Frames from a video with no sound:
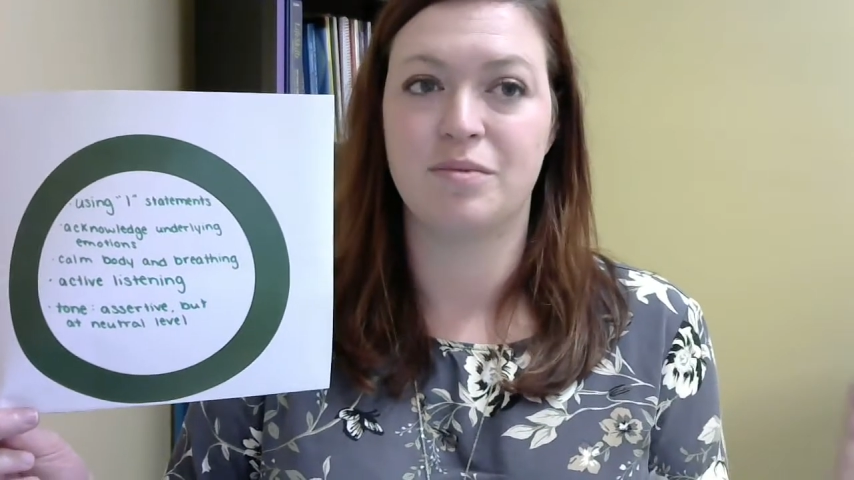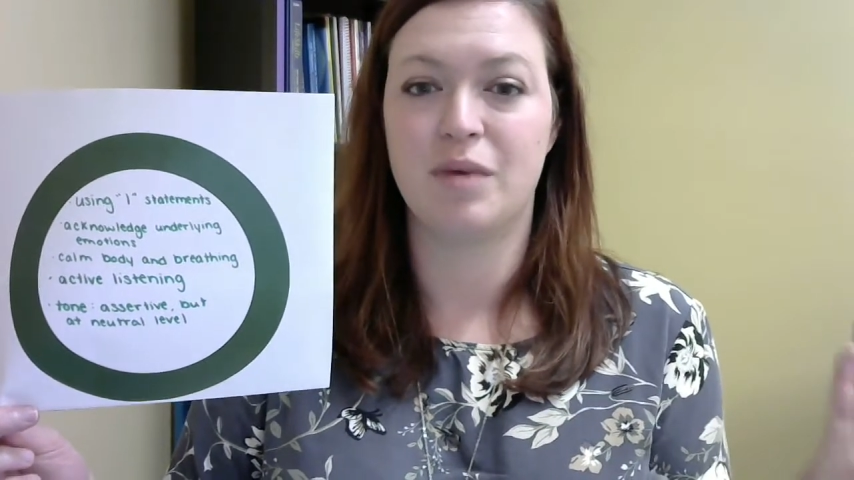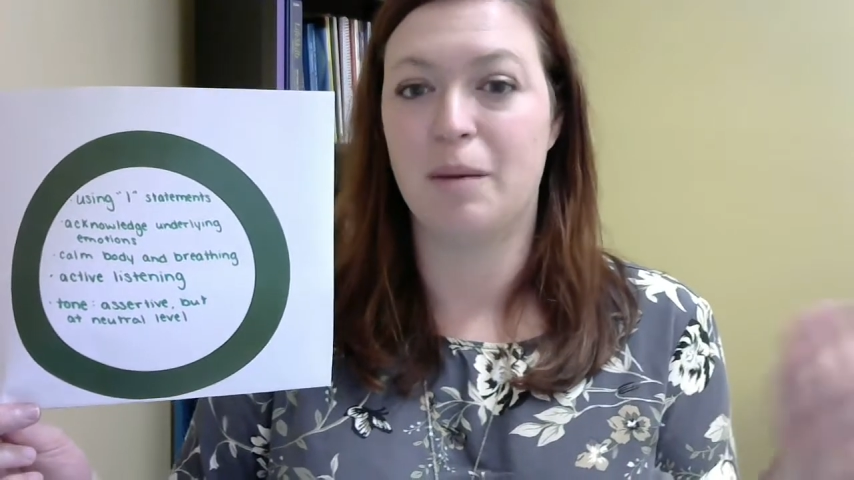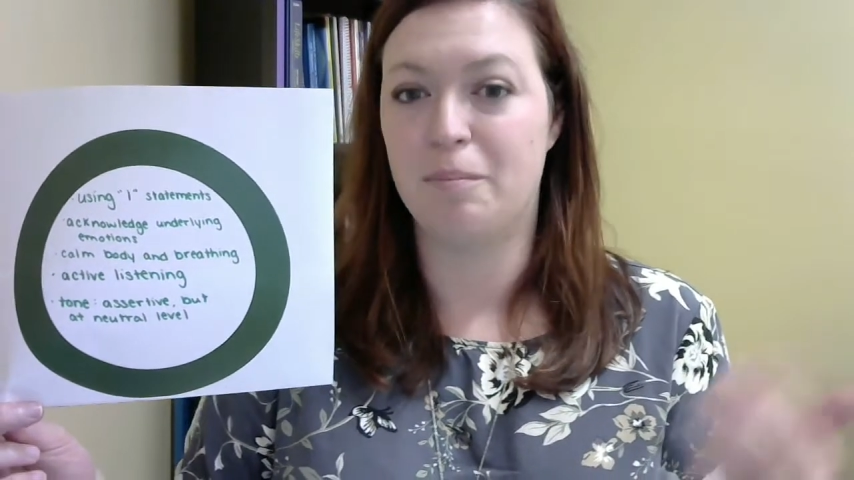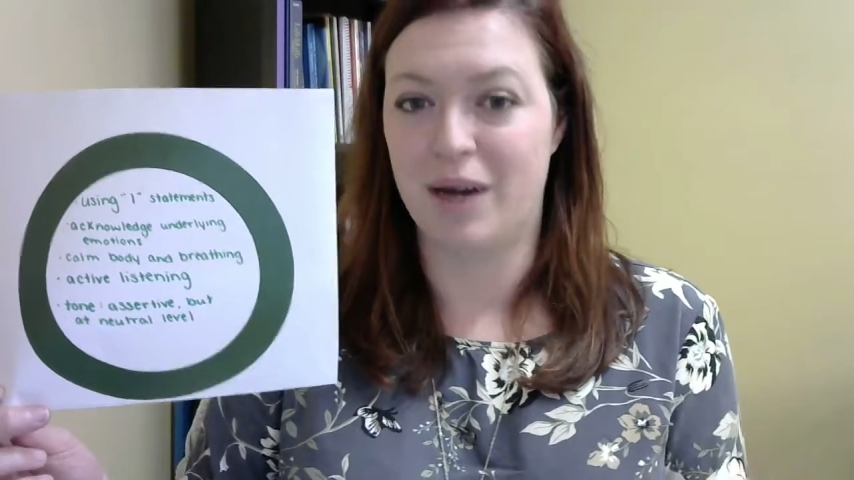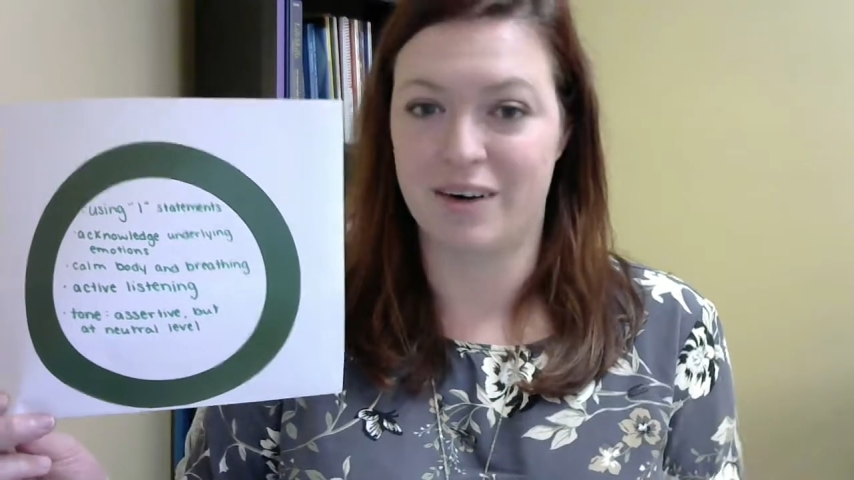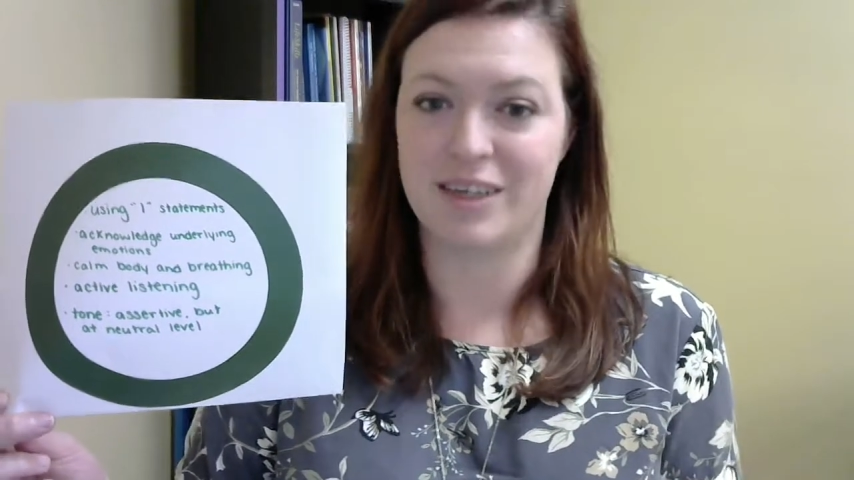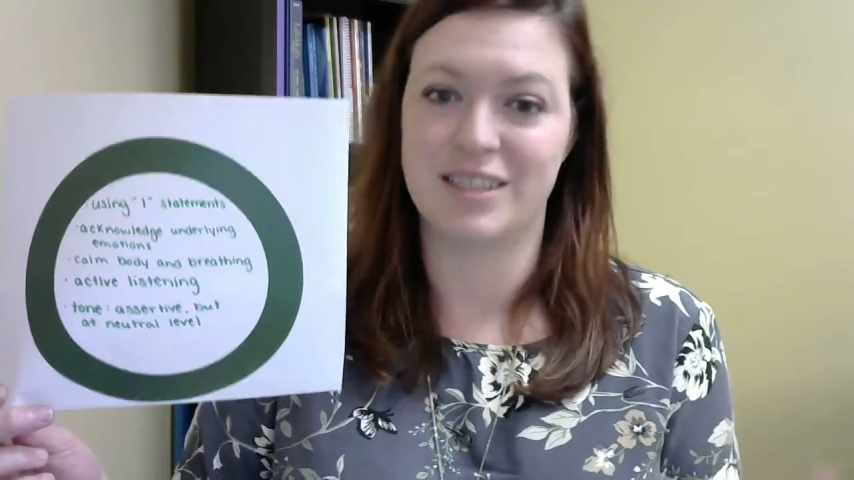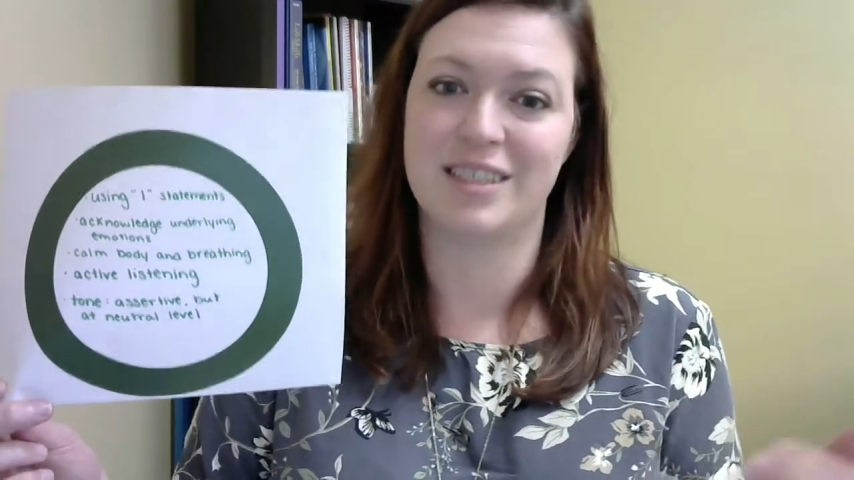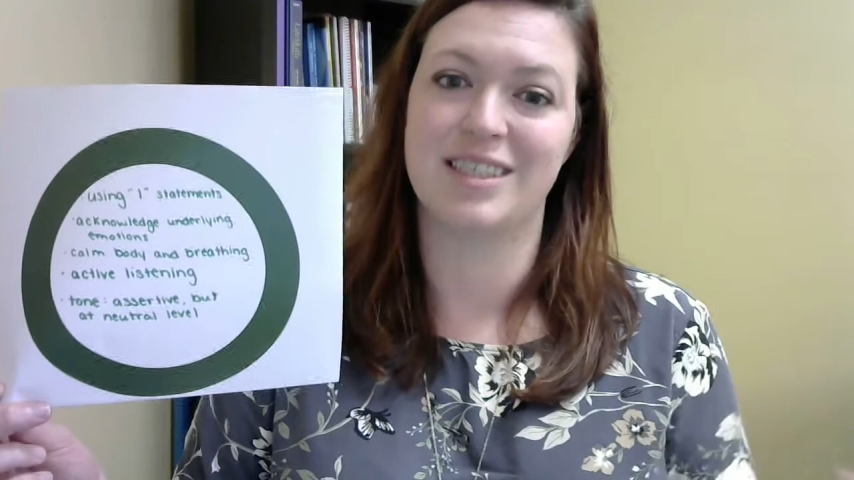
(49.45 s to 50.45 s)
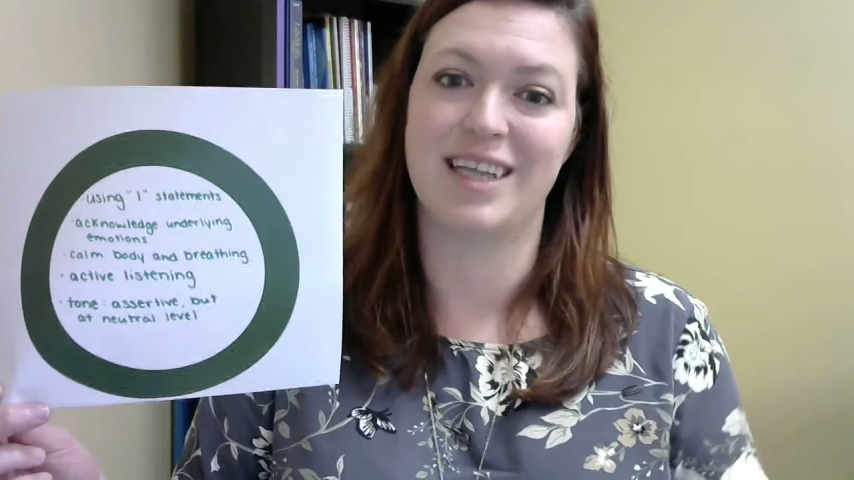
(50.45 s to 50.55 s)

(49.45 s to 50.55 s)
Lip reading: embarrassed